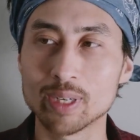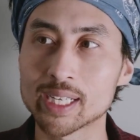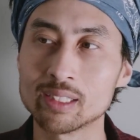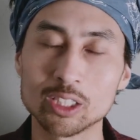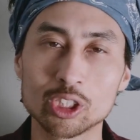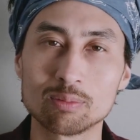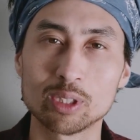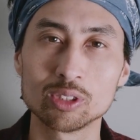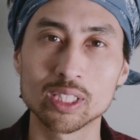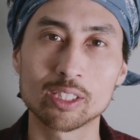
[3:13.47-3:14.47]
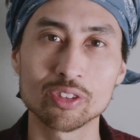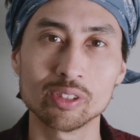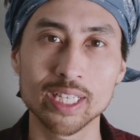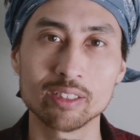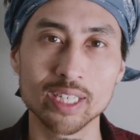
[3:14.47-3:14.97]
recognition modes like on the
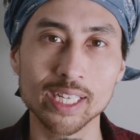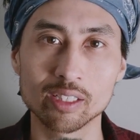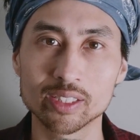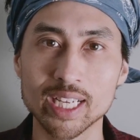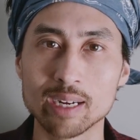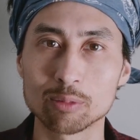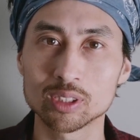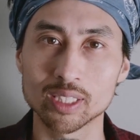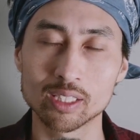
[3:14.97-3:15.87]
later Nikon cameras,